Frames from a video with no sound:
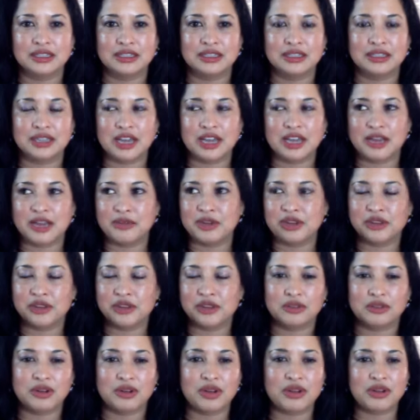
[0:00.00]
I'm going
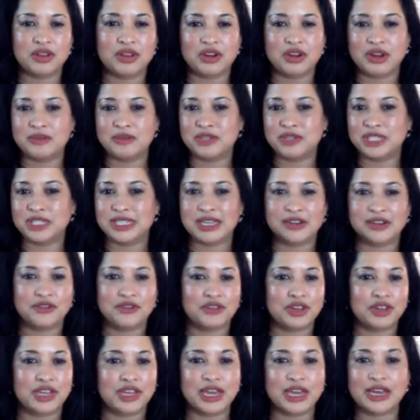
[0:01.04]
to I'm just going to
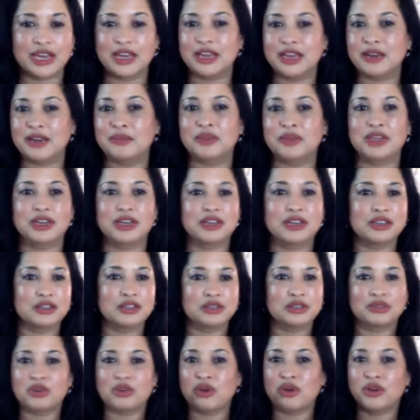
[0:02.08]
forget it. I'm going to
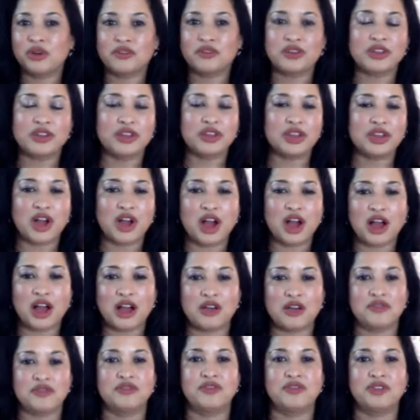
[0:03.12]
throw everything
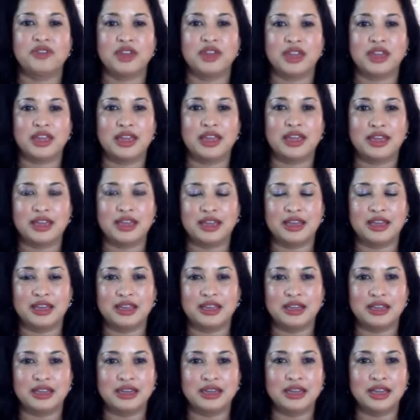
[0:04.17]
off,
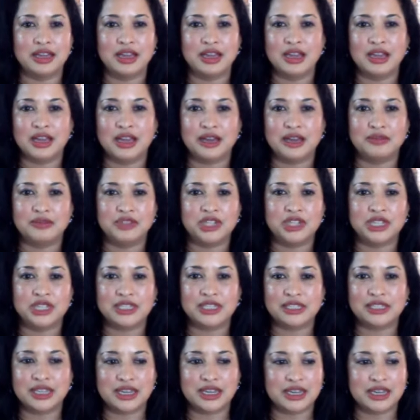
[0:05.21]
and I'm
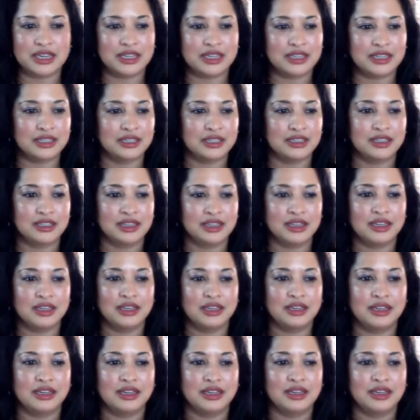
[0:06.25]
just going to
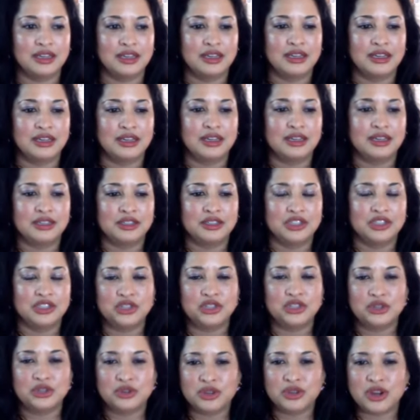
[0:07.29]

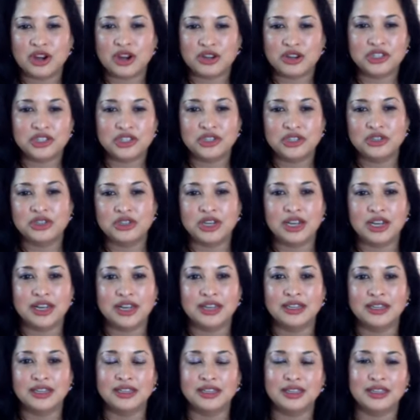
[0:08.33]
do an
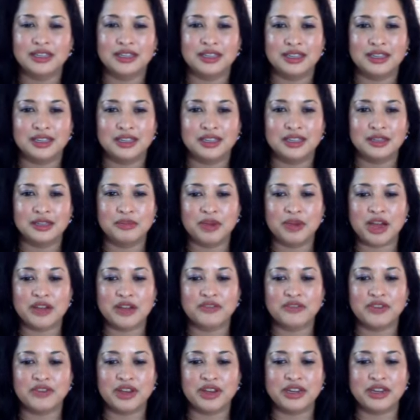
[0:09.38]
Arjuna in the
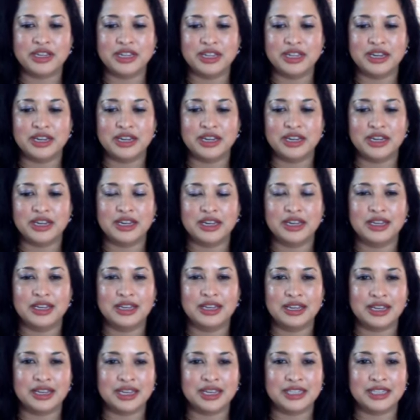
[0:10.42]
Bhagavad Gita
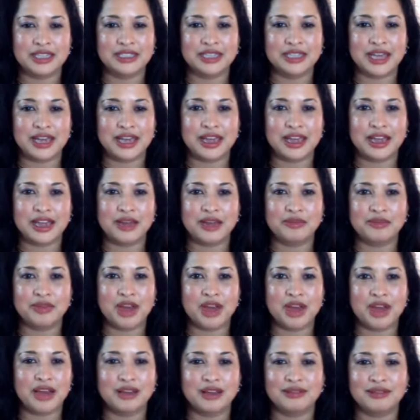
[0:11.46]
and say, I'm
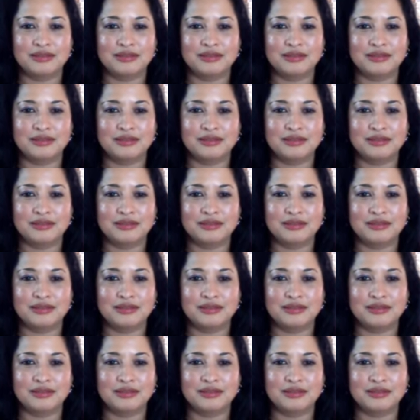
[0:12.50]
not